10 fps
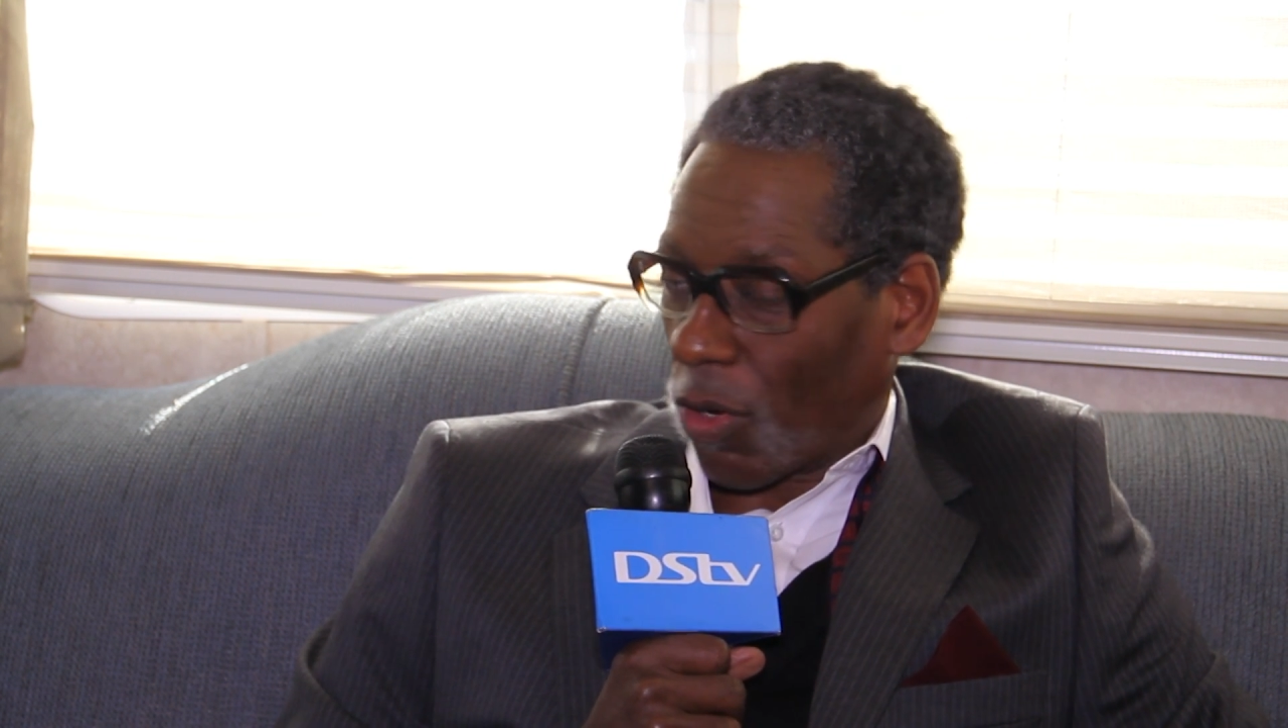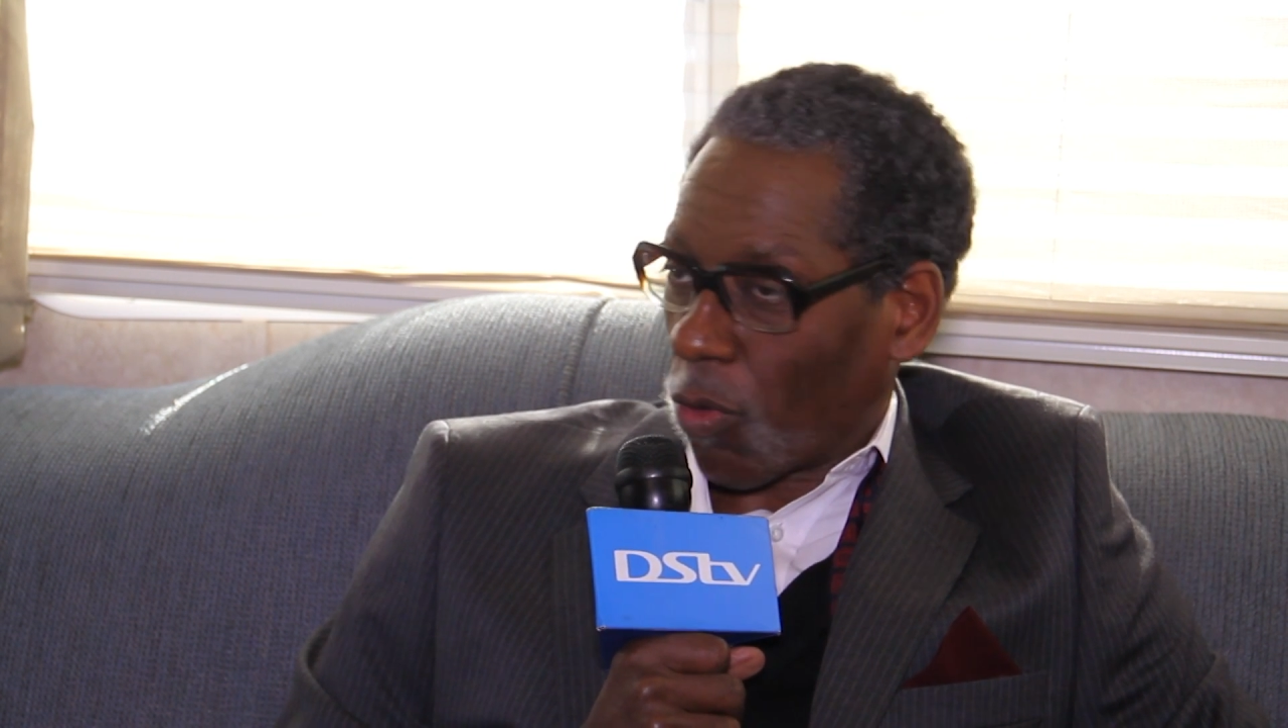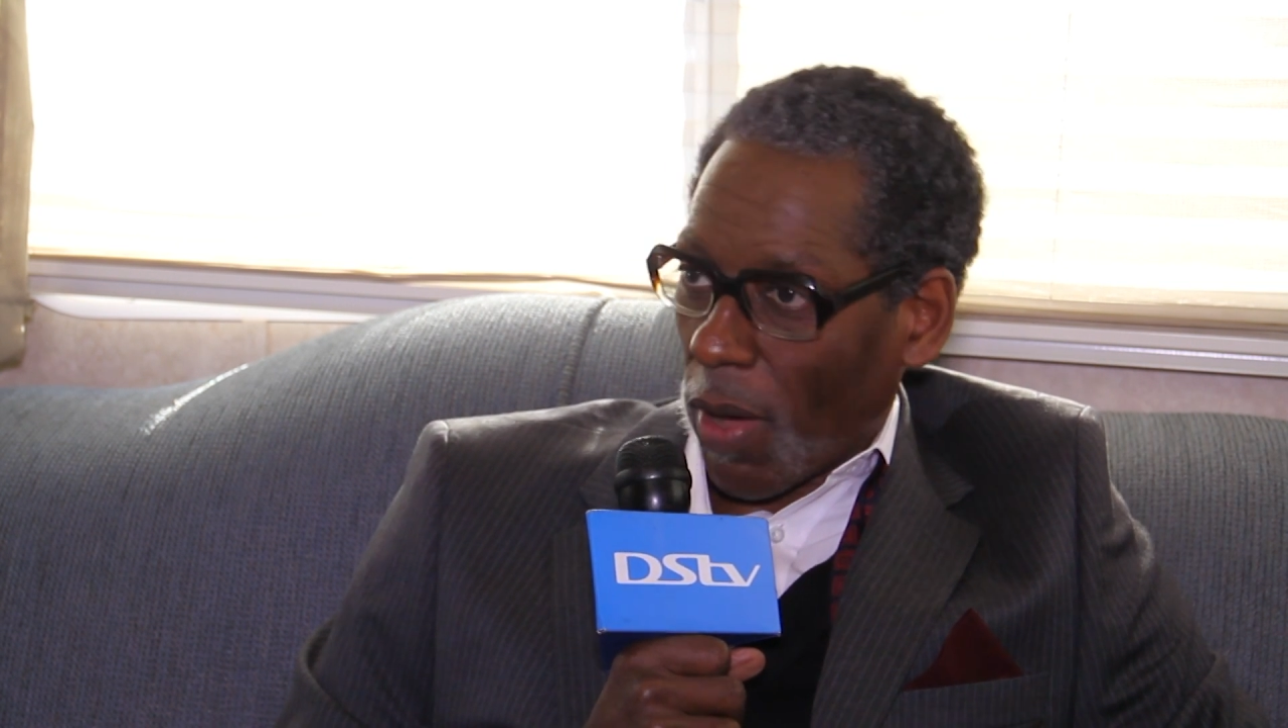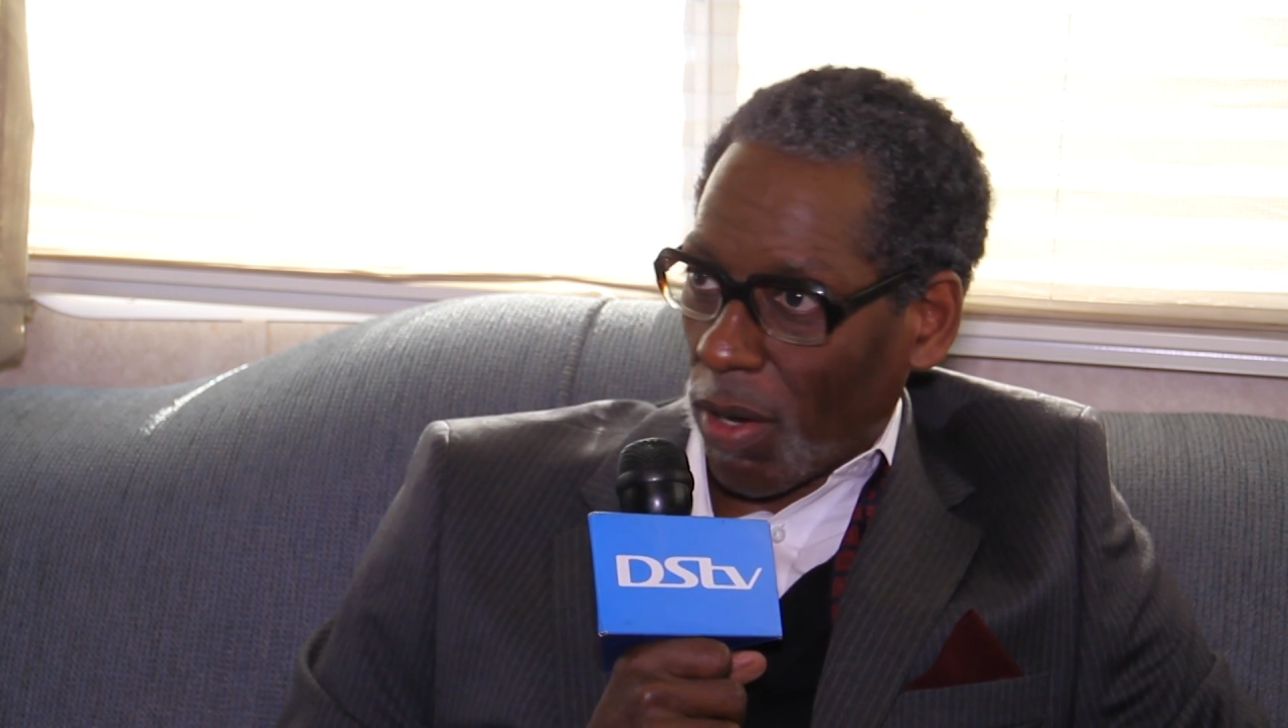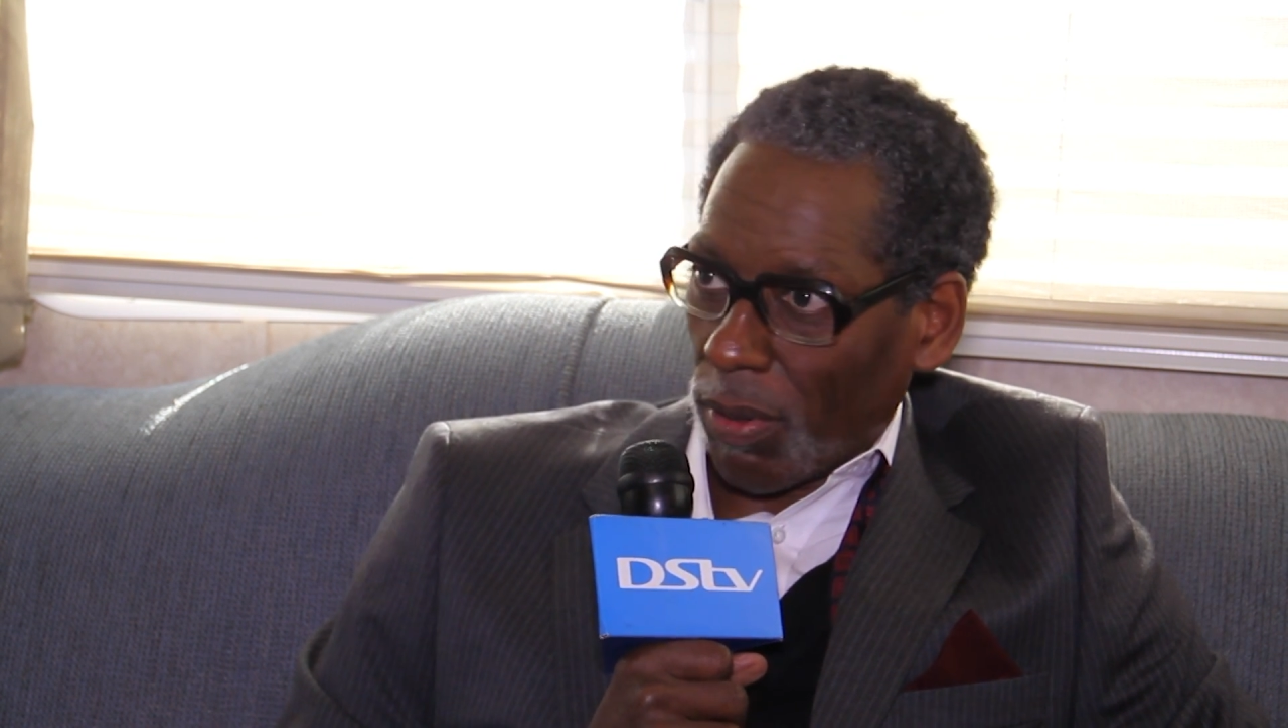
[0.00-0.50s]

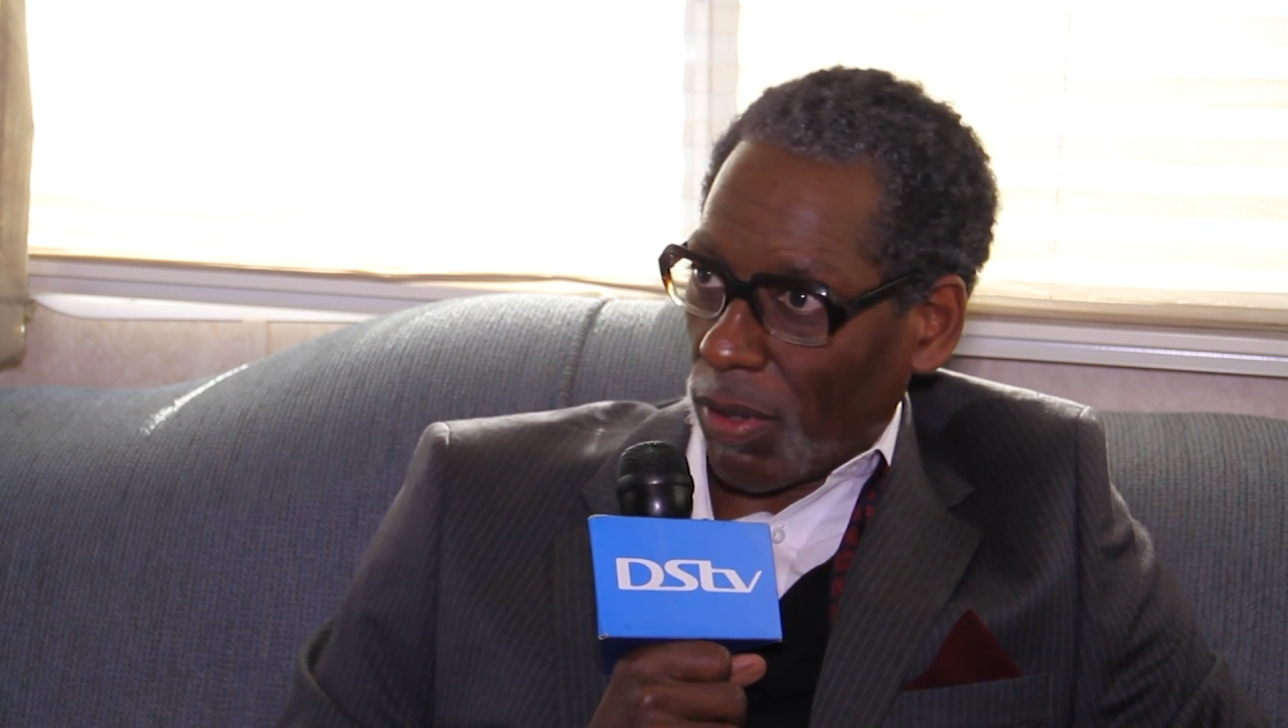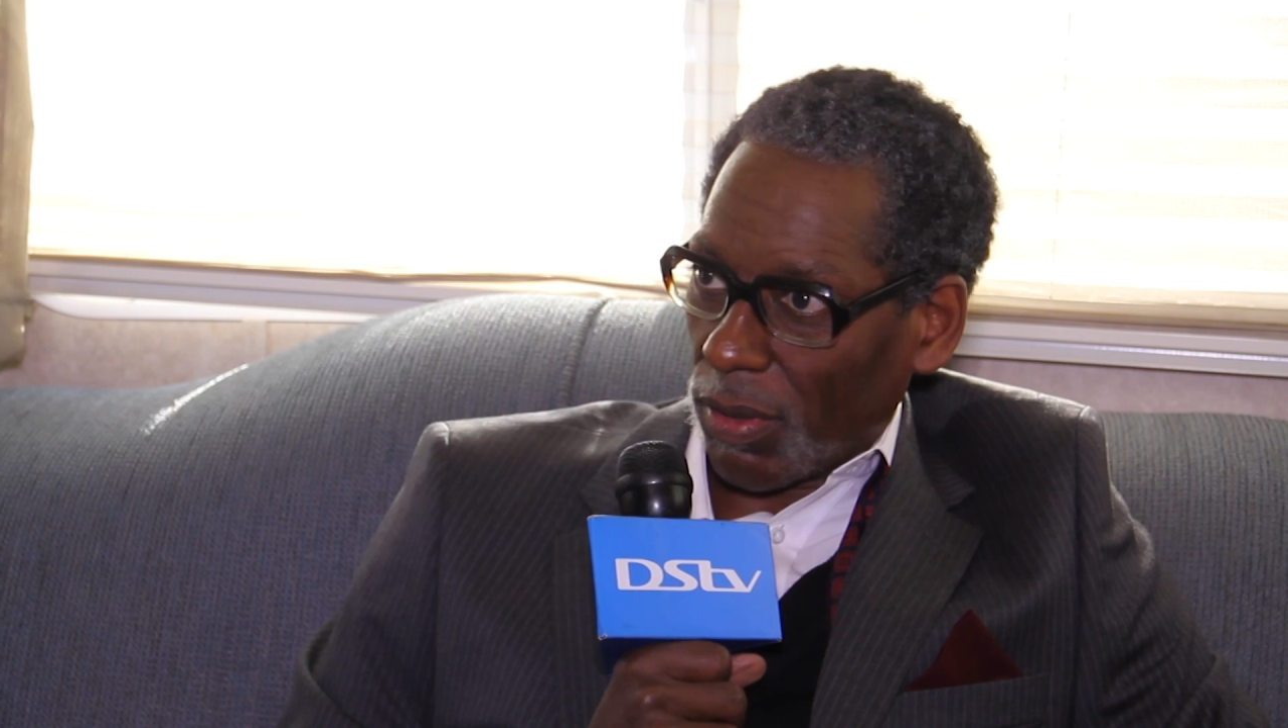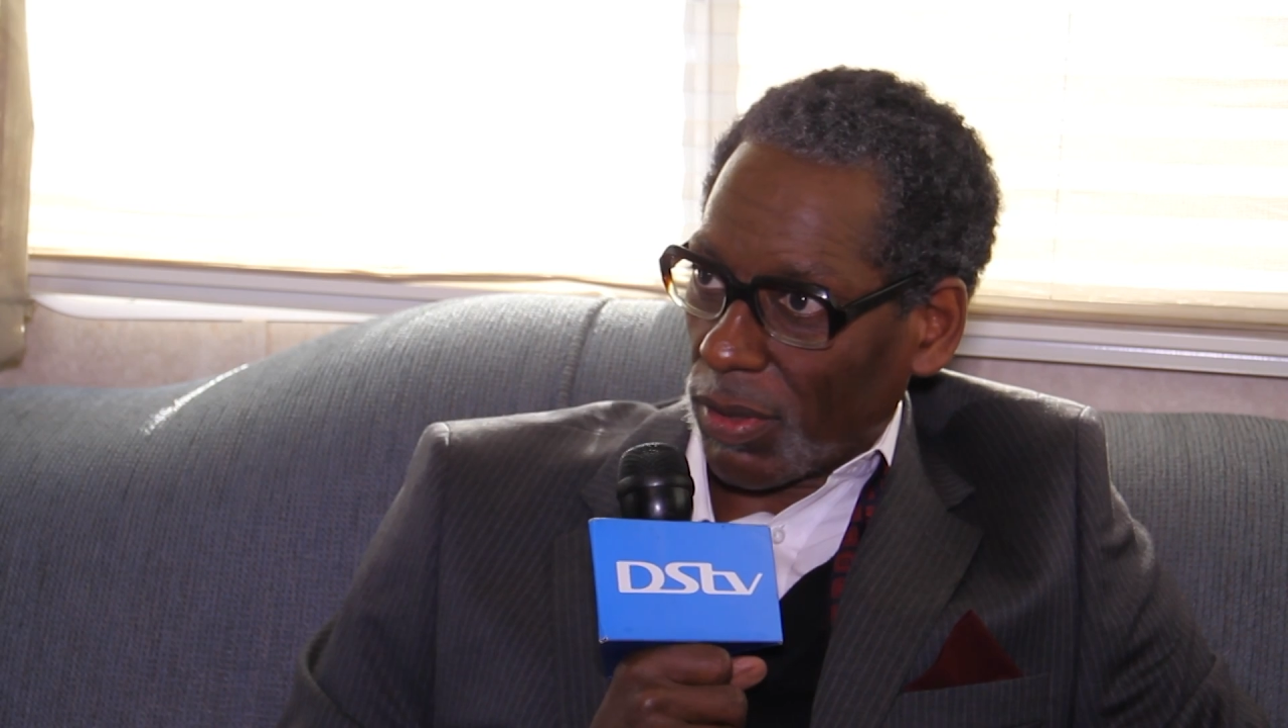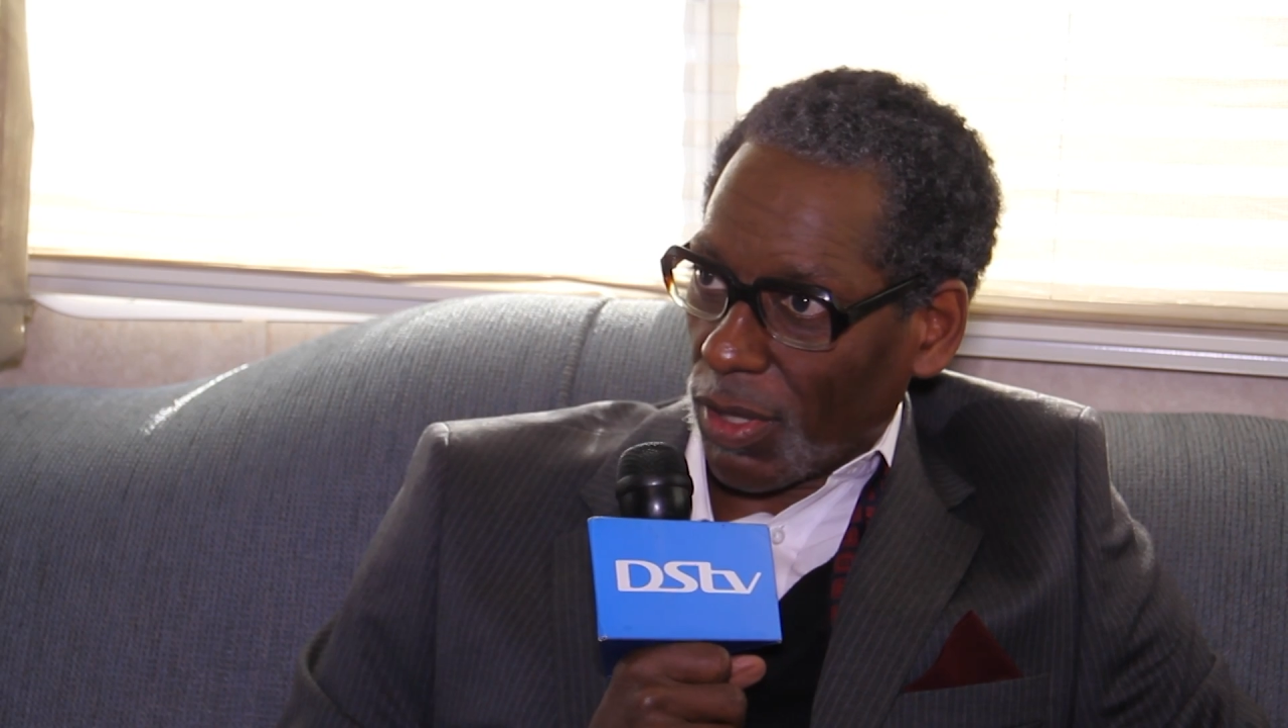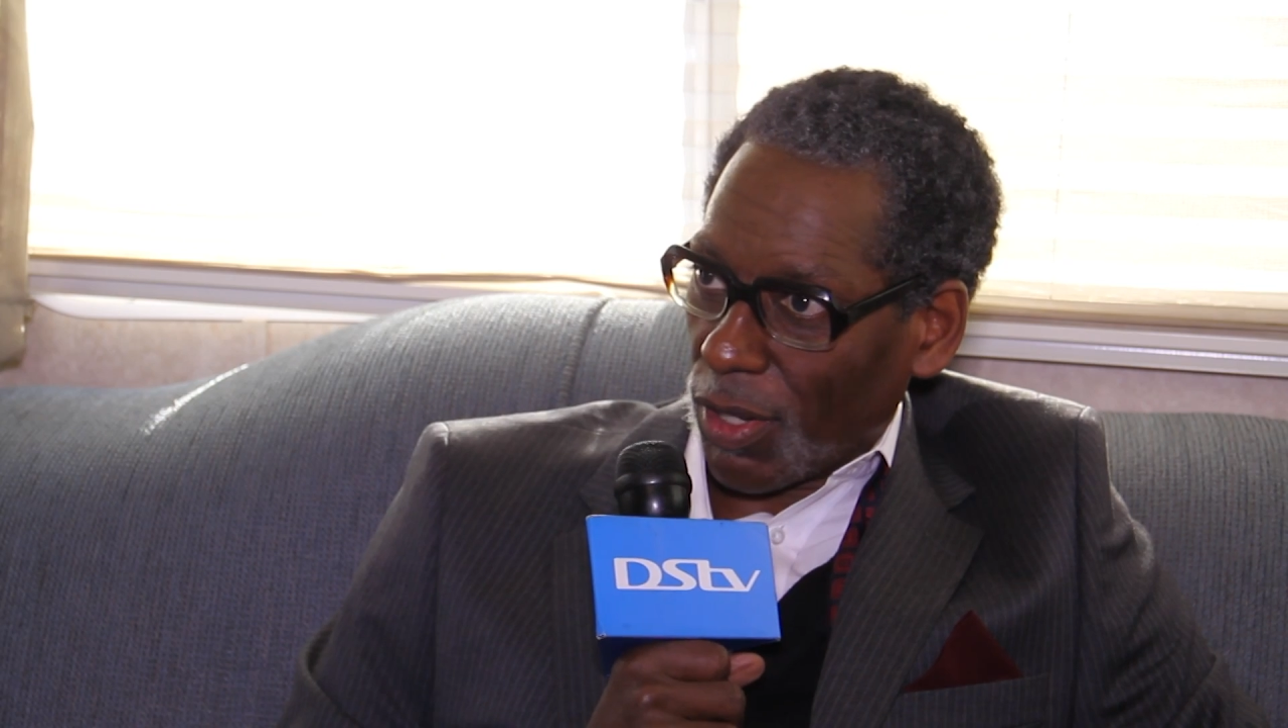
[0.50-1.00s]

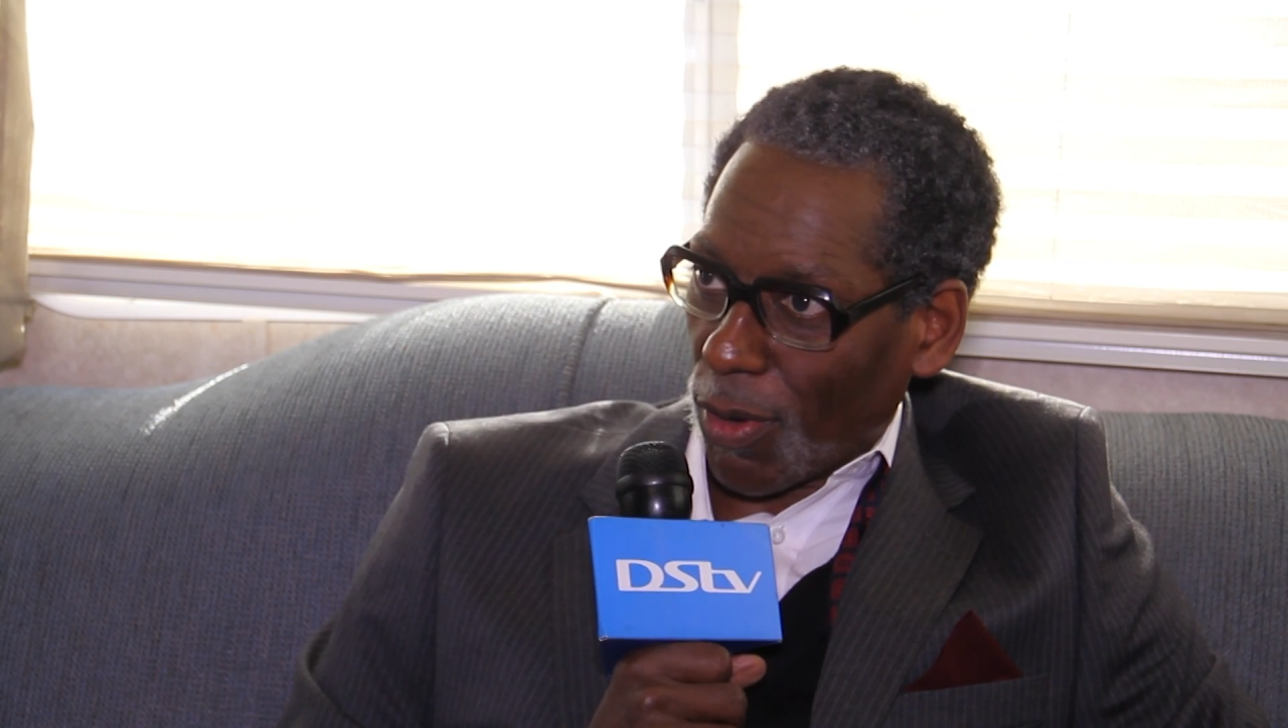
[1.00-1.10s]
incredible, you know,